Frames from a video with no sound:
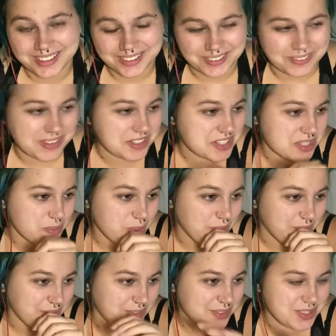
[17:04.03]
We just
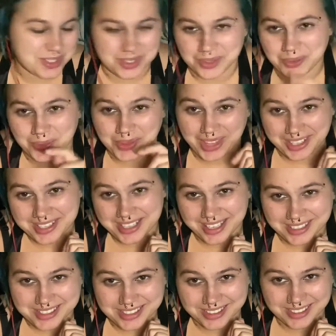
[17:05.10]
moved, so that's
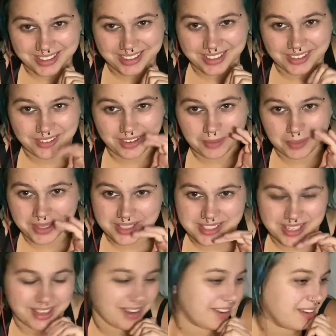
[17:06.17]
actually incredibly
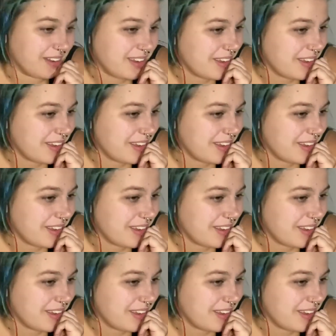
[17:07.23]
exciting.